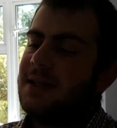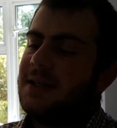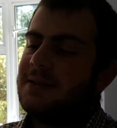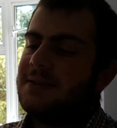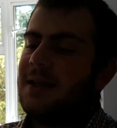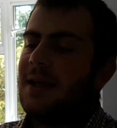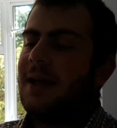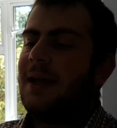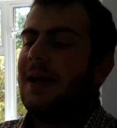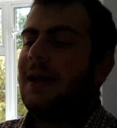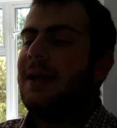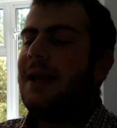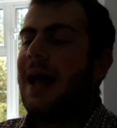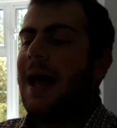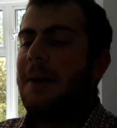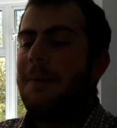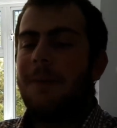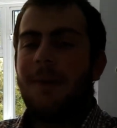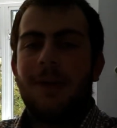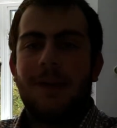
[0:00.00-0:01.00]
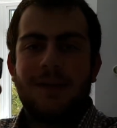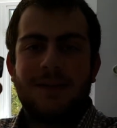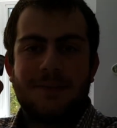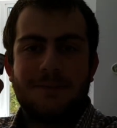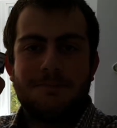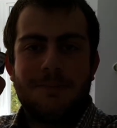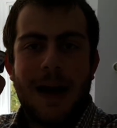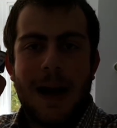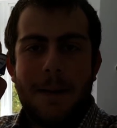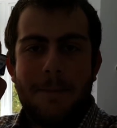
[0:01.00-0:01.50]
It's like enamel, it's
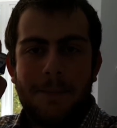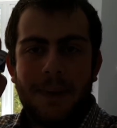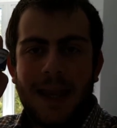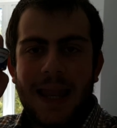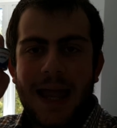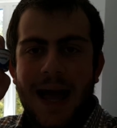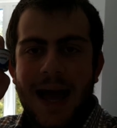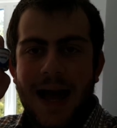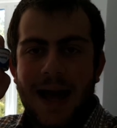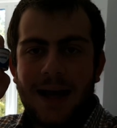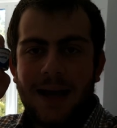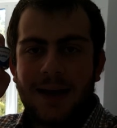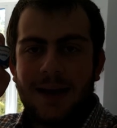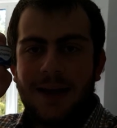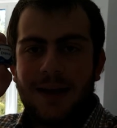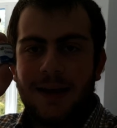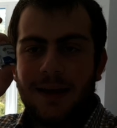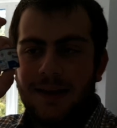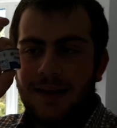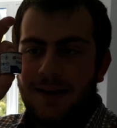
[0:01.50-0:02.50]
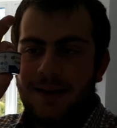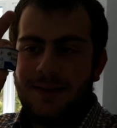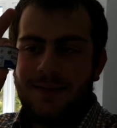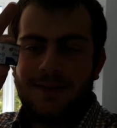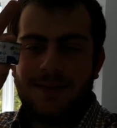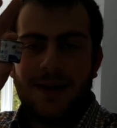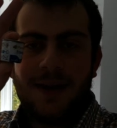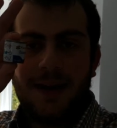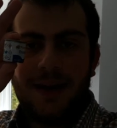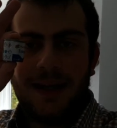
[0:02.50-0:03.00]
matte black, it's
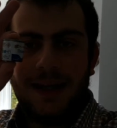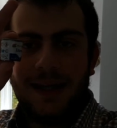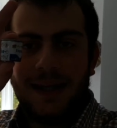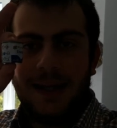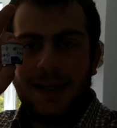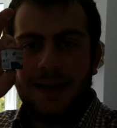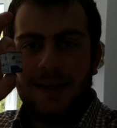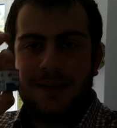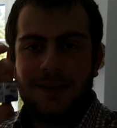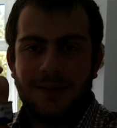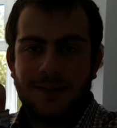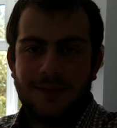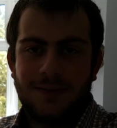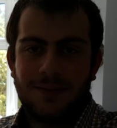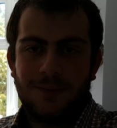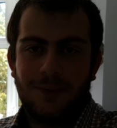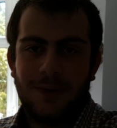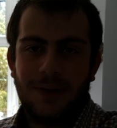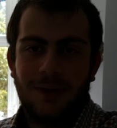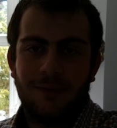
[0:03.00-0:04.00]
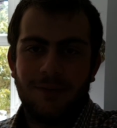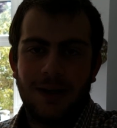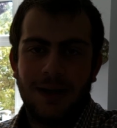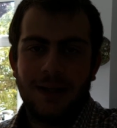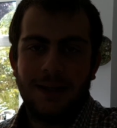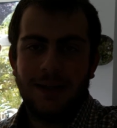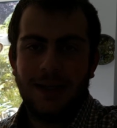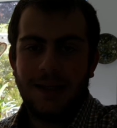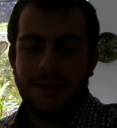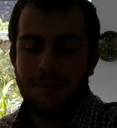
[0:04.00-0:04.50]
tiny because we don't
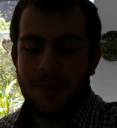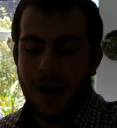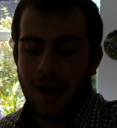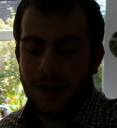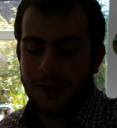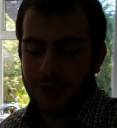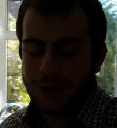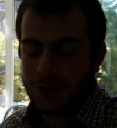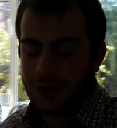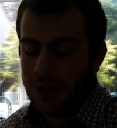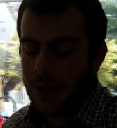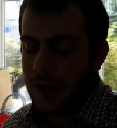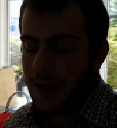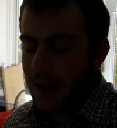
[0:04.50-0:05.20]
really need much.